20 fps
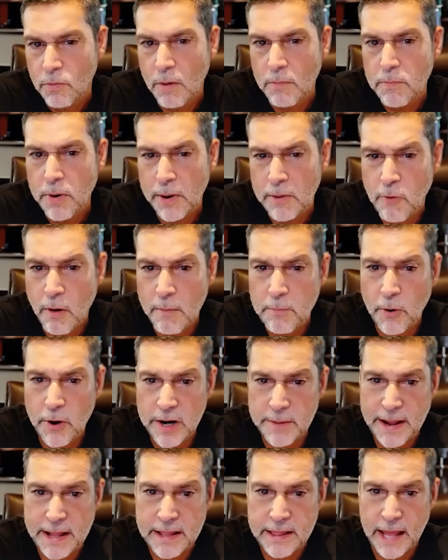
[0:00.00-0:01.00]

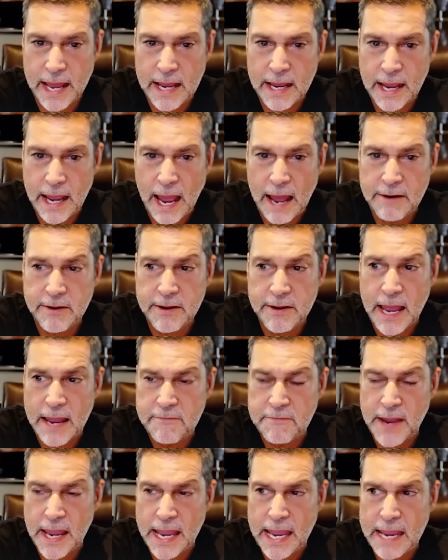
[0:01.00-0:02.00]
one point about that.
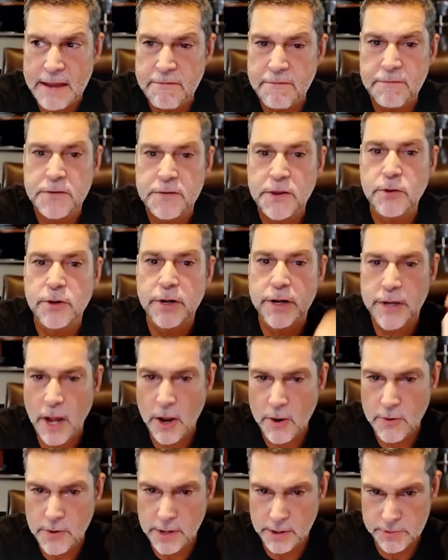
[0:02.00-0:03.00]
If
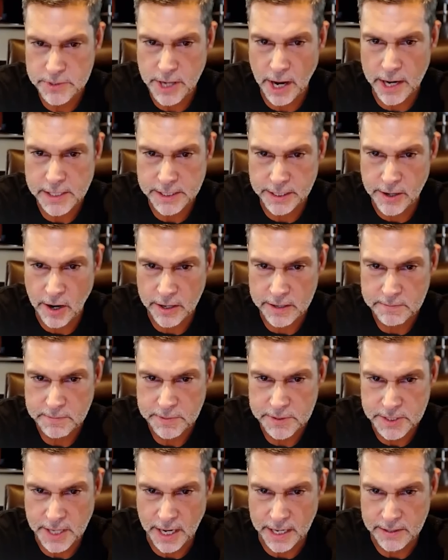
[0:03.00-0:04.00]
you'd have known it was going to
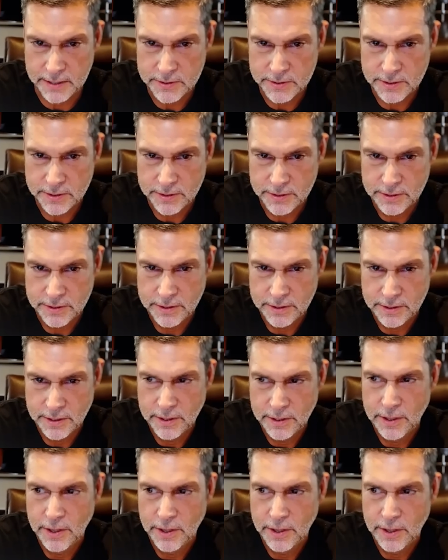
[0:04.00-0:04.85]
9%,